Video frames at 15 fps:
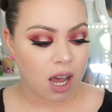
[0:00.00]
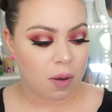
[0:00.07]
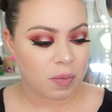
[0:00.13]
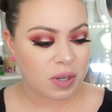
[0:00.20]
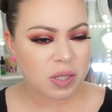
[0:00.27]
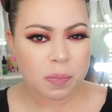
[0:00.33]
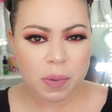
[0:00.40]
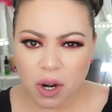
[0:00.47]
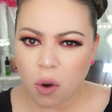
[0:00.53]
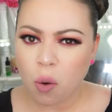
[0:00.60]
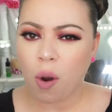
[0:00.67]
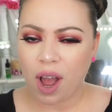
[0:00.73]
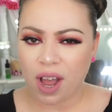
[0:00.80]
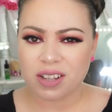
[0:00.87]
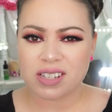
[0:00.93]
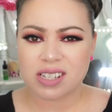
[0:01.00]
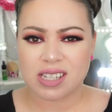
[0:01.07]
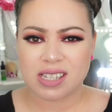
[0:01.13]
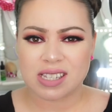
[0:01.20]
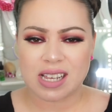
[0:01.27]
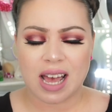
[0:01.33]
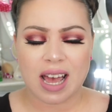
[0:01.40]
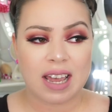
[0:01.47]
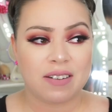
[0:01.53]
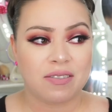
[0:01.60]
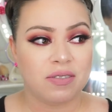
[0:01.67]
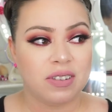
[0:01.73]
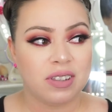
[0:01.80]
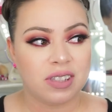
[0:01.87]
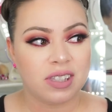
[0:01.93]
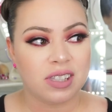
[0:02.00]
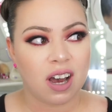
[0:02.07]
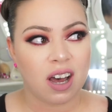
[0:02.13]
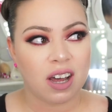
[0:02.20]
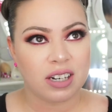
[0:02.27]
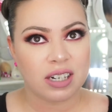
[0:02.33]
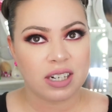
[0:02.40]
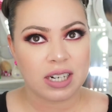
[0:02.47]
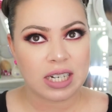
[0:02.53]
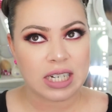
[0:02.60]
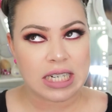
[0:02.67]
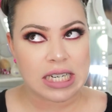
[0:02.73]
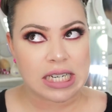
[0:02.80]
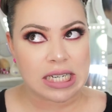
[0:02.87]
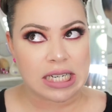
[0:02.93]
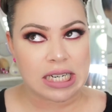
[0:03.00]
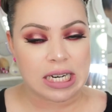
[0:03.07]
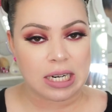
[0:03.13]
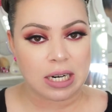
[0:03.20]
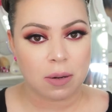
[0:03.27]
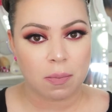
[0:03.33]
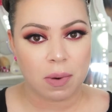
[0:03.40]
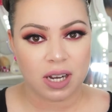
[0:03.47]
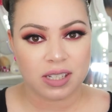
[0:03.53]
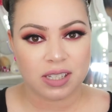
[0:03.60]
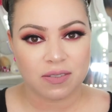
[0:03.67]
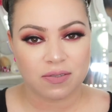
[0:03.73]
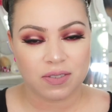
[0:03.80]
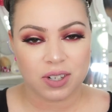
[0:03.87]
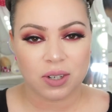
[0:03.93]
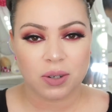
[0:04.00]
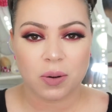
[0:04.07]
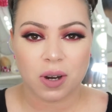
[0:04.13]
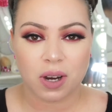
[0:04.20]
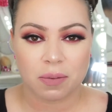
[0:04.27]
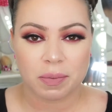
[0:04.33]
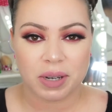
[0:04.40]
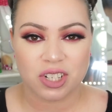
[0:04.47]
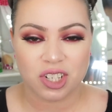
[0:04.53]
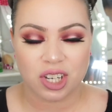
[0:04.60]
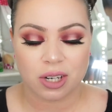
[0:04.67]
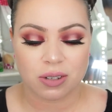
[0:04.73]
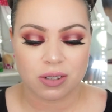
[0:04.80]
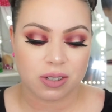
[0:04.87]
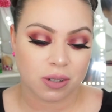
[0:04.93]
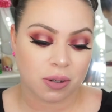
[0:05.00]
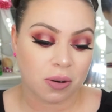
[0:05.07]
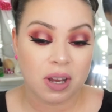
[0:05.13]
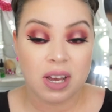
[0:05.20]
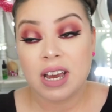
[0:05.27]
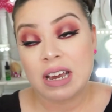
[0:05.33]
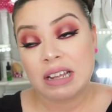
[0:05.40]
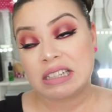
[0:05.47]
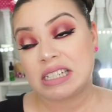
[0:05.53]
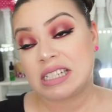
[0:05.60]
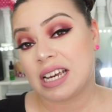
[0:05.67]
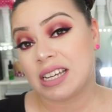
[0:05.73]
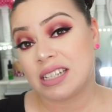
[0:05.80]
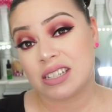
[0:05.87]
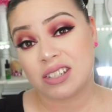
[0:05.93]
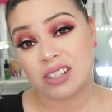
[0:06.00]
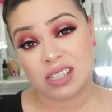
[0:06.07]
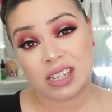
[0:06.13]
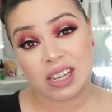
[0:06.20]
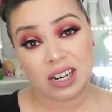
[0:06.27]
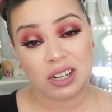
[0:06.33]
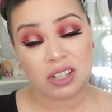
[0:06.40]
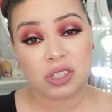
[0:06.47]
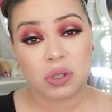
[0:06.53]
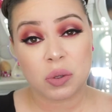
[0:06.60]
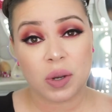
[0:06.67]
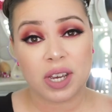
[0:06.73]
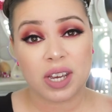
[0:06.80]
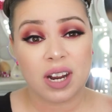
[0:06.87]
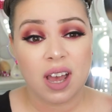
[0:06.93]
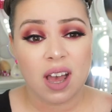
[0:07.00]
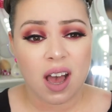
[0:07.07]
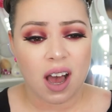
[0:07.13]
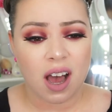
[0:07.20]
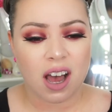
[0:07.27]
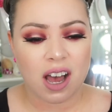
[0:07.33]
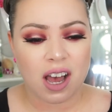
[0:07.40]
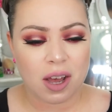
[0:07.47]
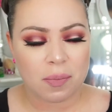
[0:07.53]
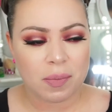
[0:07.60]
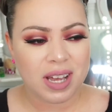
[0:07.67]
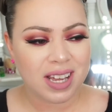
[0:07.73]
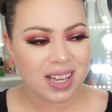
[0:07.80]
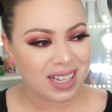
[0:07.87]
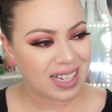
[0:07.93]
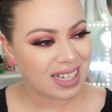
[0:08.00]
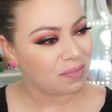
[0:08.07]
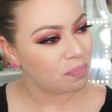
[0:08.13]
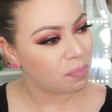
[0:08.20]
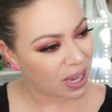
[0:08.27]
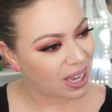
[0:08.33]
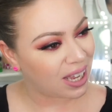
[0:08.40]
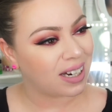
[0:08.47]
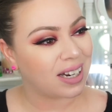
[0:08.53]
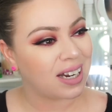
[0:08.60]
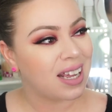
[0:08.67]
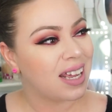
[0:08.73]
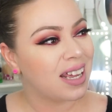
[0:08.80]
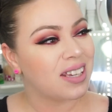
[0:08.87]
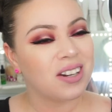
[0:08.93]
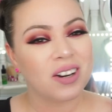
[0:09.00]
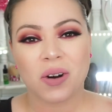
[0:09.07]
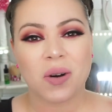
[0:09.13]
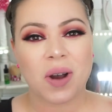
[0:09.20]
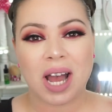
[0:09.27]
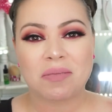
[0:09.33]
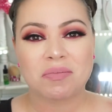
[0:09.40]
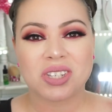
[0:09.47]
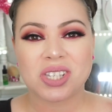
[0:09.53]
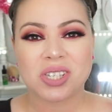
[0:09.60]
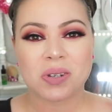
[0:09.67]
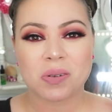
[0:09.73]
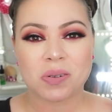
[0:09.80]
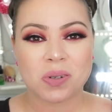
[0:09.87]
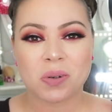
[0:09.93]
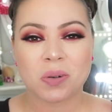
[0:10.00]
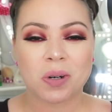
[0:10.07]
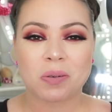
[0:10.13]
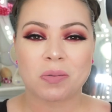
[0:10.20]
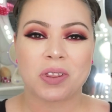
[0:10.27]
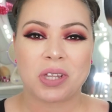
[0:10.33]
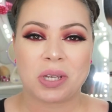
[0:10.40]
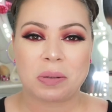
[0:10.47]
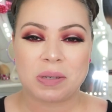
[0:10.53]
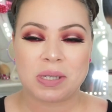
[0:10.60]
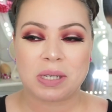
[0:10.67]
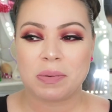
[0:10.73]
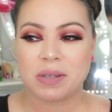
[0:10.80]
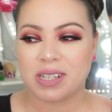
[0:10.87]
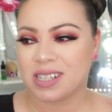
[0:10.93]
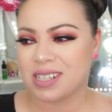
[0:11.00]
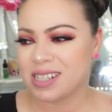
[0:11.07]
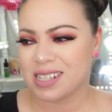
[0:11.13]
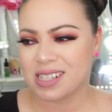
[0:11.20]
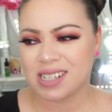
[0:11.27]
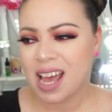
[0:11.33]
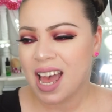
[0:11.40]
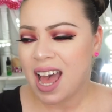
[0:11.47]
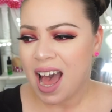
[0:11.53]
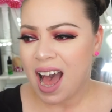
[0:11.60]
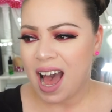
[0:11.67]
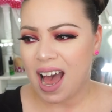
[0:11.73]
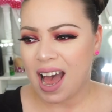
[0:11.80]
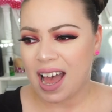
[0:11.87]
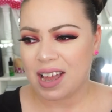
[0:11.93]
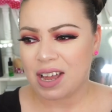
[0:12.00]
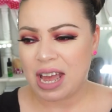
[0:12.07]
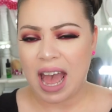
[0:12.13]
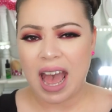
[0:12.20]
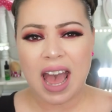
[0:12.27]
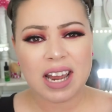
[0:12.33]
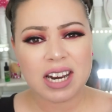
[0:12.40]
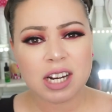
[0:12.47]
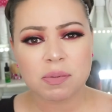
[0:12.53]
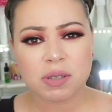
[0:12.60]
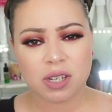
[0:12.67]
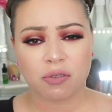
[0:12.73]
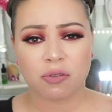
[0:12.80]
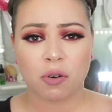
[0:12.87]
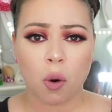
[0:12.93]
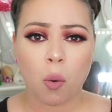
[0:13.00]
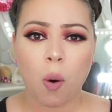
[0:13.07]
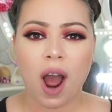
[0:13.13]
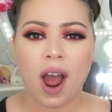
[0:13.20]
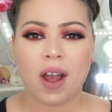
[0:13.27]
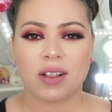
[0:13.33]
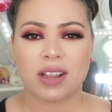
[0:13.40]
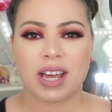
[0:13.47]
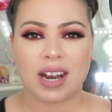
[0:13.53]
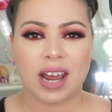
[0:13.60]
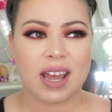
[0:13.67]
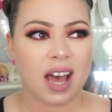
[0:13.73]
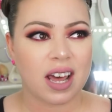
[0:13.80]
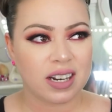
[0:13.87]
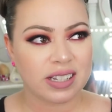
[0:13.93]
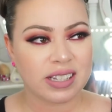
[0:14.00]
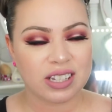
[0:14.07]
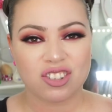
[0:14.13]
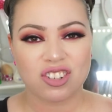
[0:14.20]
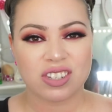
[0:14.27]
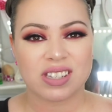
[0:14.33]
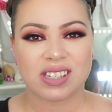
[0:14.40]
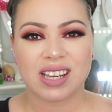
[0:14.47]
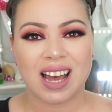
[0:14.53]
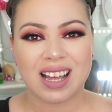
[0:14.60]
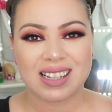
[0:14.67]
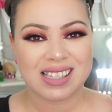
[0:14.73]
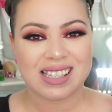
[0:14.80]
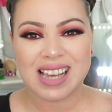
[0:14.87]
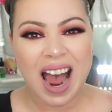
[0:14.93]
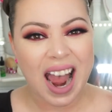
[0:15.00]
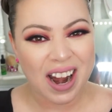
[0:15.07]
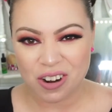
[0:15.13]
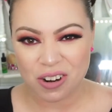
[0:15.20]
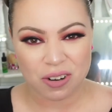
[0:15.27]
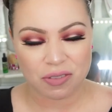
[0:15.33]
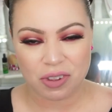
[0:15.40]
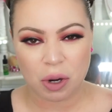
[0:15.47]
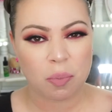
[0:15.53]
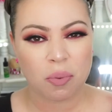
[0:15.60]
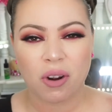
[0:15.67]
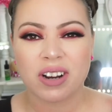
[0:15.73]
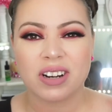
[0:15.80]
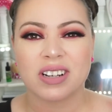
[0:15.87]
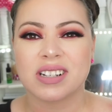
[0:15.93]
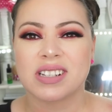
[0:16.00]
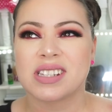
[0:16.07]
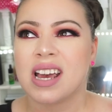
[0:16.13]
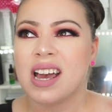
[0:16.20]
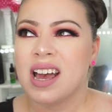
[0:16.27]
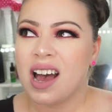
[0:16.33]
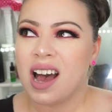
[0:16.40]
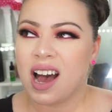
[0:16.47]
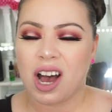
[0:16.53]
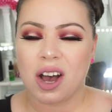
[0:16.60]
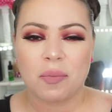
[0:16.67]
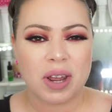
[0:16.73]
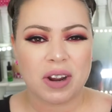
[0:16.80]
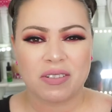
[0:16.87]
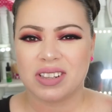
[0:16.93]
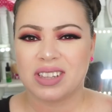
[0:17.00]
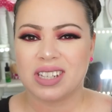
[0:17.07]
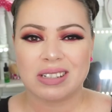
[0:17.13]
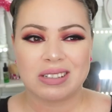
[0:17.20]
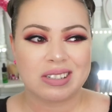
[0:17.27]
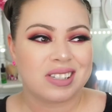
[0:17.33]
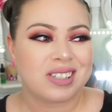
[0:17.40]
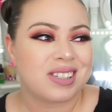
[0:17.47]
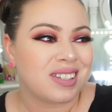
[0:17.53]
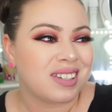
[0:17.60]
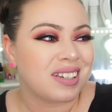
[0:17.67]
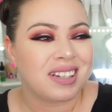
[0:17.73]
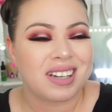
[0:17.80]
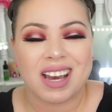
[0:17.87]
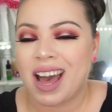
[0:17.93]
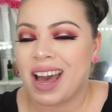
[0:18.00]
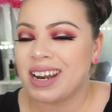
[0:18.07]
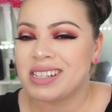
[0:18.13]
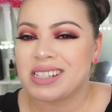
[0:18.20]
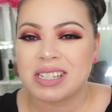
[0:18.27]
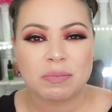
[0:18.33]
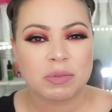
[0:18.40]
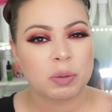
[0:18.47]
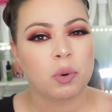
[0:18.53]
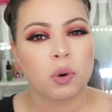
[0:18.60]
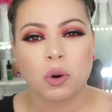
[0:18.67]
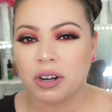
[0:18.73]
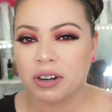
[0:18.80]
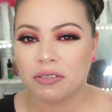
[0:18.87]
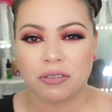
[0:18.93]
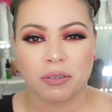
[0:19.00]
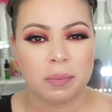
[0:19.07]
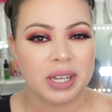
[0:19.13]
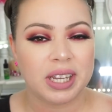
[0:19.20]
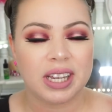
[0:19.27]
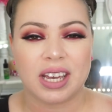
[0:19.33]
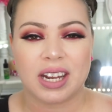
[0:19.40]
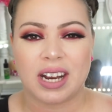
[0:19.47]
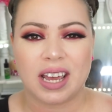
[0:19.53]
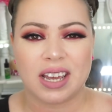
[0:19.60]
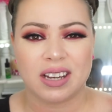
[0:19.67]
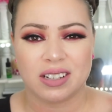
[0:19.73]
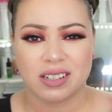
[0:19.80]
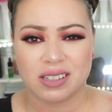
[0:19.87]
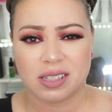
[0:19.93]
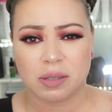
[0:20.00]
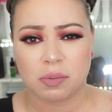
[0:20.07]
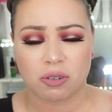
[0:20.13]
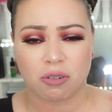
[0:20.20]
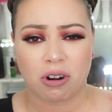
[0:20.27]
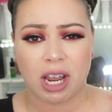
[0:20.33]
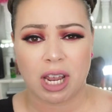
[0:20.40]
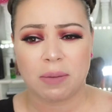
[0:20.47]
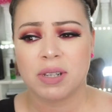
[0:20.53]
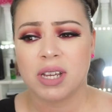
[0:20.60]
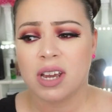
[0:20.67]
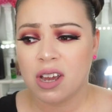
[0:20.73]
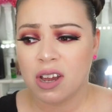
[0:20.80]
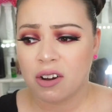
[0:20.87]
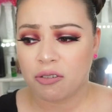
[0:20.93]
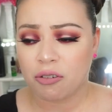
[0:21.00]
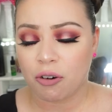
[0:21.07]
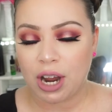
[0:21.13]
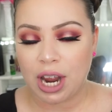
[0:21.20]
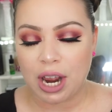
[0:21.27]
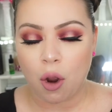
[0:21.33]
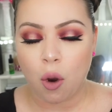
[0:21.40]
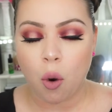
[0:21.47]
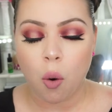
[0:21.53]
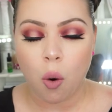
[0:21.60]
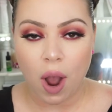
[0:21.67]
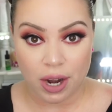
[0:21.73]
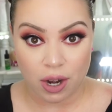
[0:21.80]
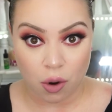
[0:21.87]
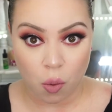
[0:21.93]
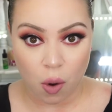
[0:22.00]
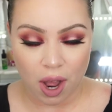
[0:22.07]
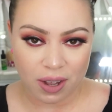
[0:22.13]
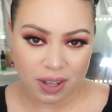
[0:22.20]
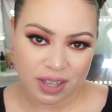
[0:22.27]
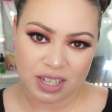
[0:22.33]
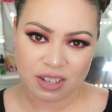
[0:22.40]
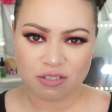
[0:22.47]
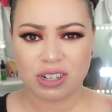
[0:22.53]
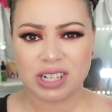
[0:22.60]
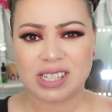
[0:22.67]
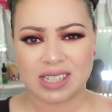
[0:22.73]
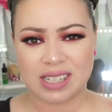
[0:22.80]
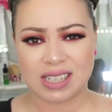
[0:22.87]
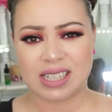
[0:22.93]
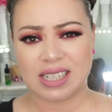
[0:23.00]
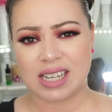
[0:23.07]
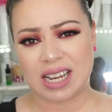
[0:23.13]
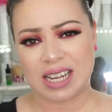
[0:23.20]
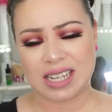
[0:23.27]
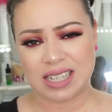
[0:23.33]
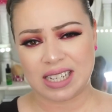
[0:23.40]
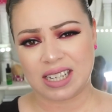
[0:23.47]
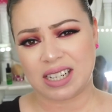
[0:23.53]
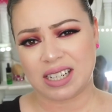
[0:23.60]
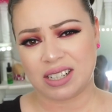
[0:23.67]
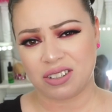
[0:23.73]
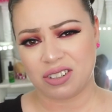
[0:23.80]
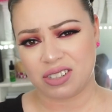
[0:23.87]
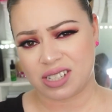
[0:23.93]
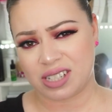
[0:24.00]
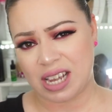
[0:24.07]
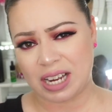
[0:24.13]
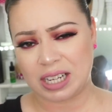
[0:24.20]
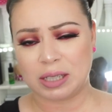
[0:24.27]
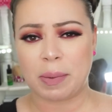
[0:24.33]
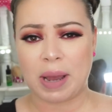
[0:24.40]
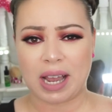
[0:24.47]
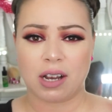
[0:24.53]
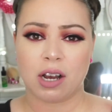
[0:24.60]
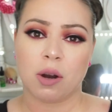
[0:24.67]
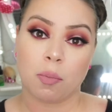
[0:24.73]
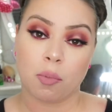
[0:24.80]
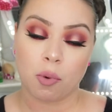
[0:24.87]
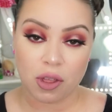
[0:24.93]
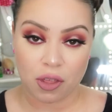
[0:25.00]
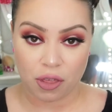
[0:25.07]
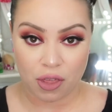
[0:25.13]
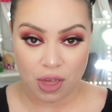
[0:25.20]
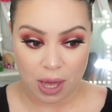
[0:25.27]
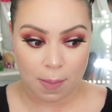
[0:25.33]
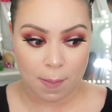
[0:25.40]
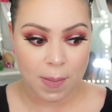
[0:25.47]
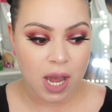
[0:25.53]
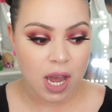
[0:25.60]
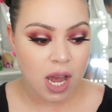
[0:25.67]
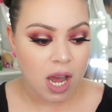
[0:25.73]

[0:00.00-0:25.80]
It's been a while since I've done an unboxing video on my channel, so decided to just get into it. Man, you know, I'm just so torn with Ipsy because I had Ipsy for a while and I honestly just got tired of their products. Everything just kind of seemed boring for me and I unsubscribed for quite a while, and then recently I signed back up with them